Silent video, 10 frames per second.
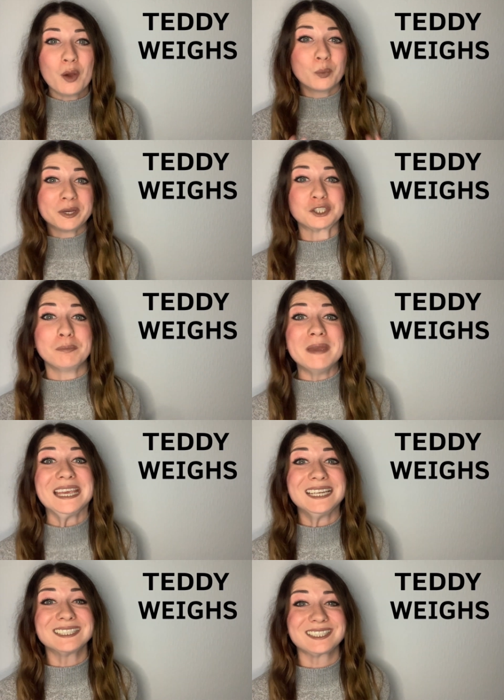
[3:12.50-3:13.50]
which
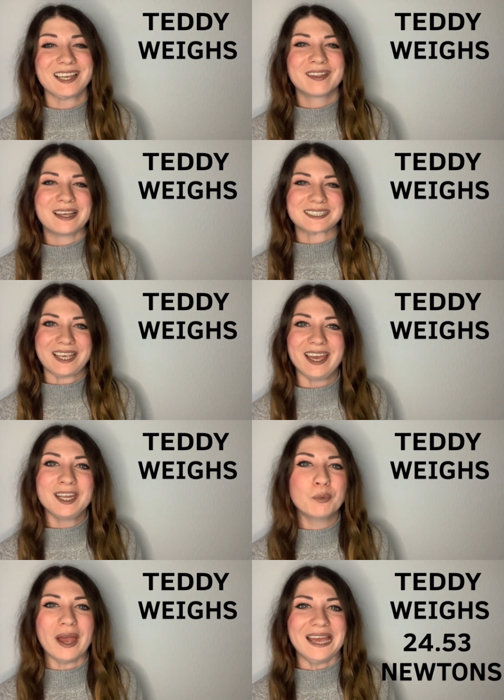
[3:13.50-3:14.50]
means that Teddy
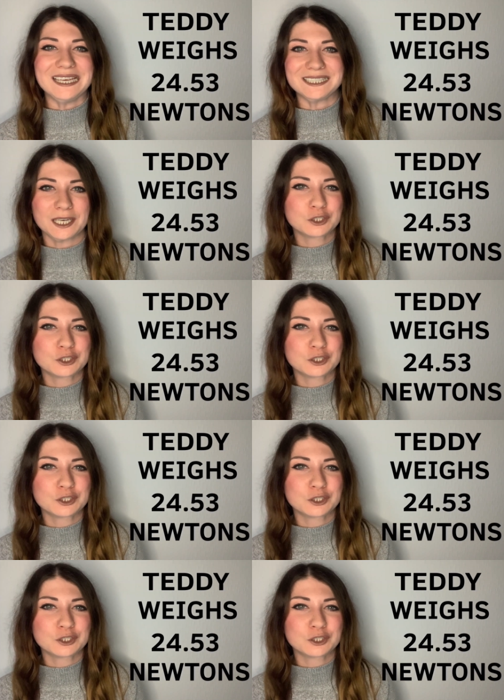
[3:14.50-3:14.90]
weighs